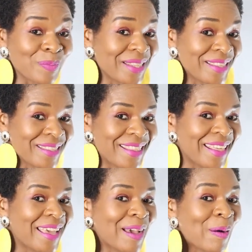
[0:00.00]
but
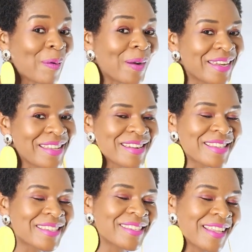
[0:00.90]
they are already in
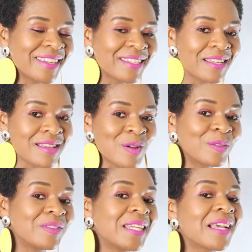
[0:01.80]
a state
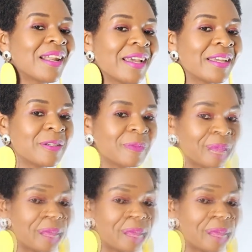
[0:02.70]
of decline.